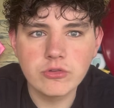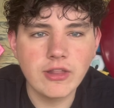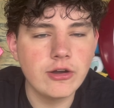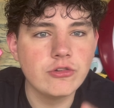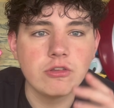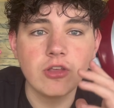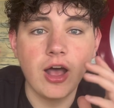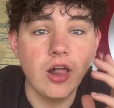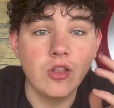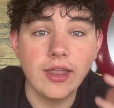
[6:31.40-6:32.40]
that are just
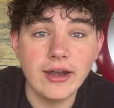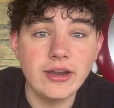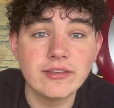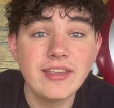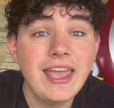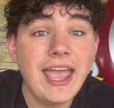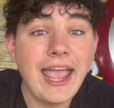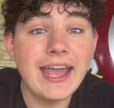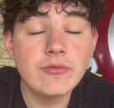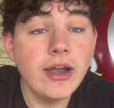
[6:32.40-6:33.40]
hilarious,
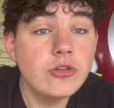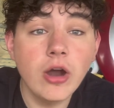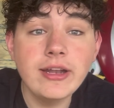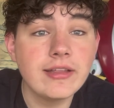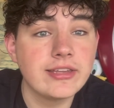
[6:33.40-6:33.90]
and Red Guardian